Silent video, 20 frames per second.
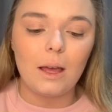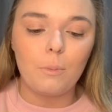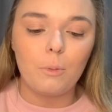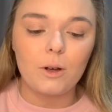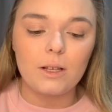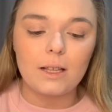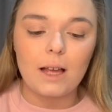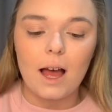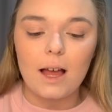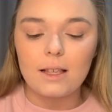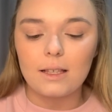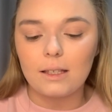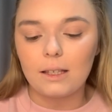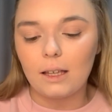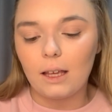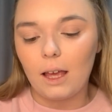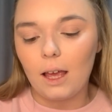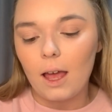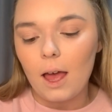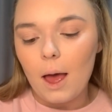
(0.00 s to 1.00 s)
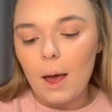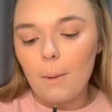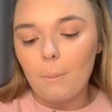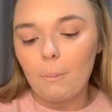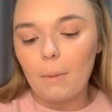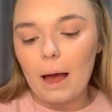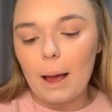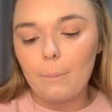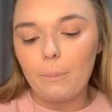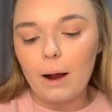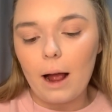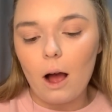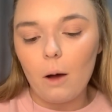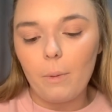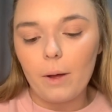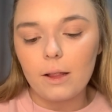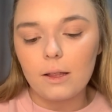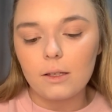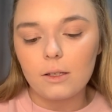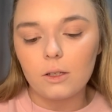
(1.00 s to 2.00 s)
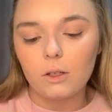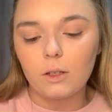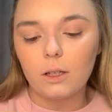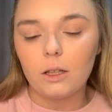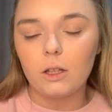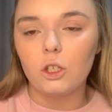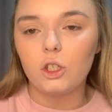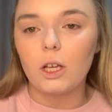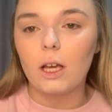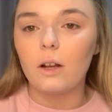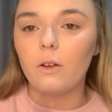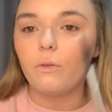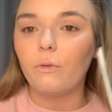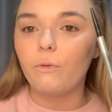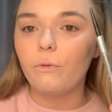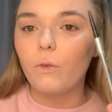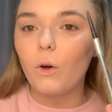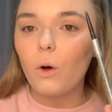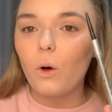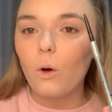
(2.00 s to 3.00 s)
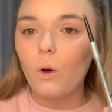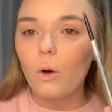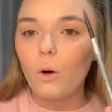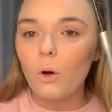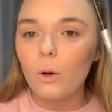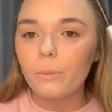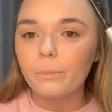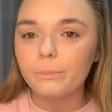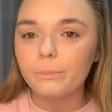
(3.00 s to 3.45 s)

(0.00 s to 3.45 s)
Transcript: Precisely My Brow Pencil in the shade 4.